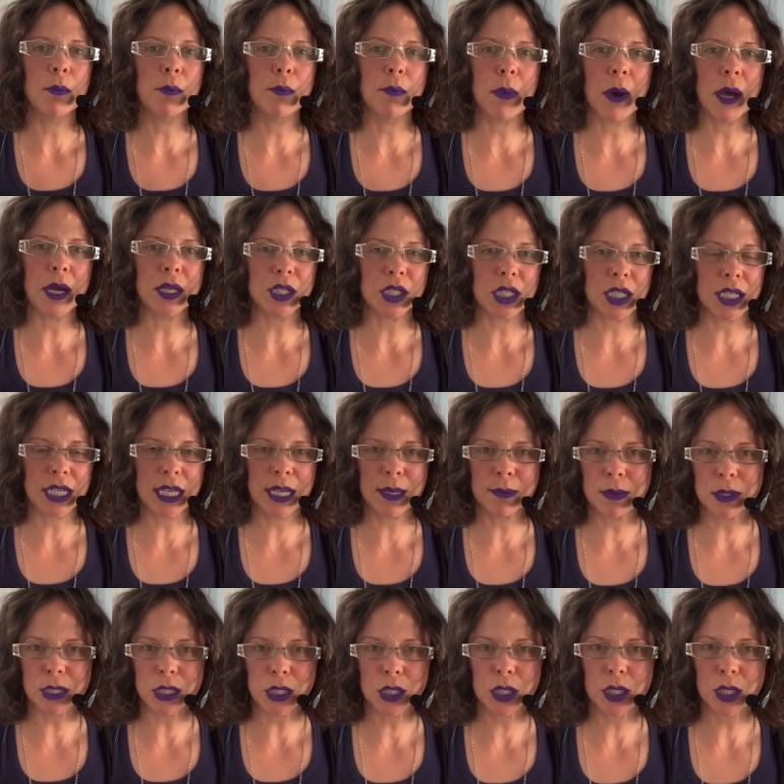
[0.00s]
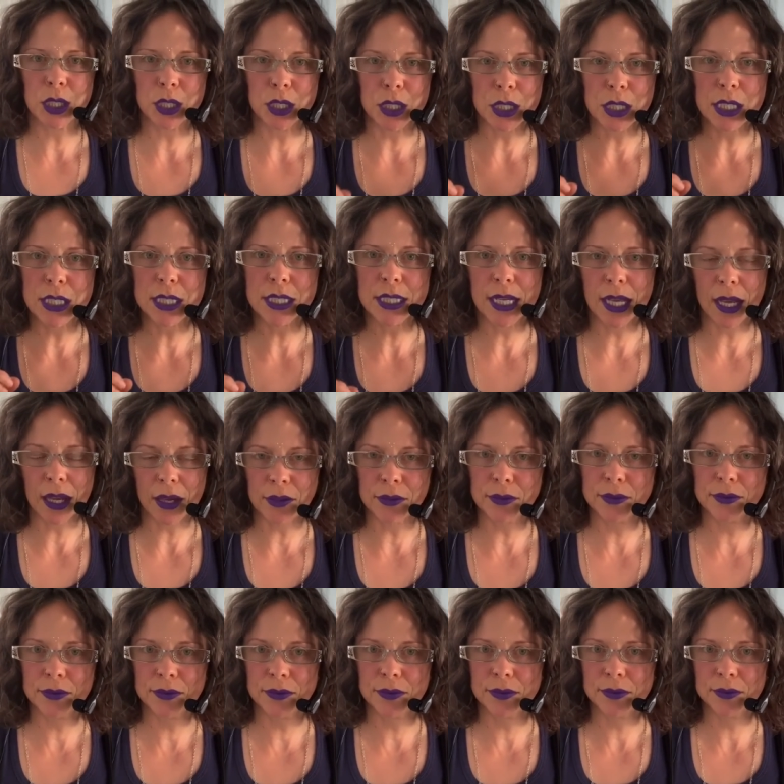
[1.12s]
but you keep it to
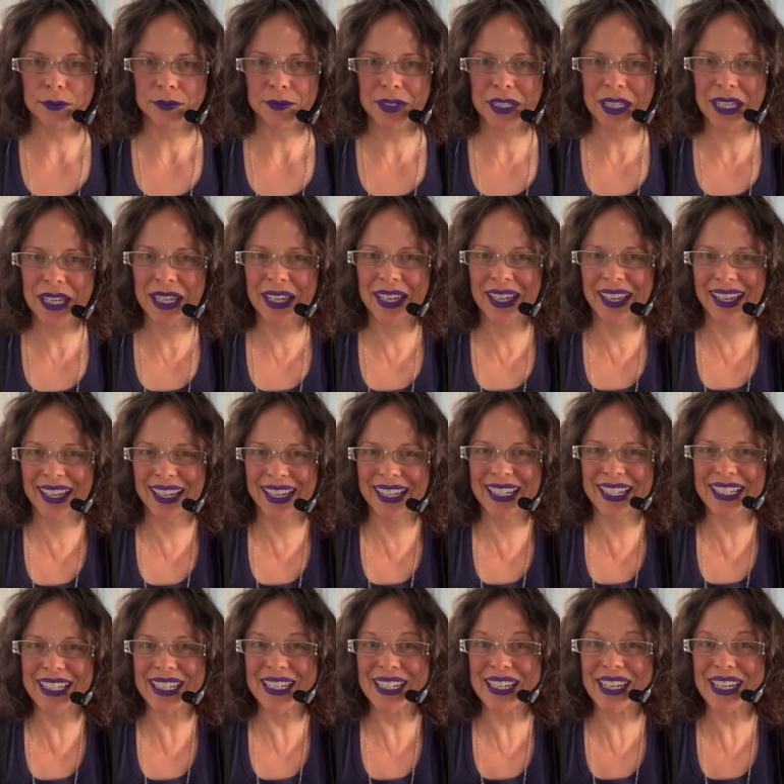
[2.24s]
yourself you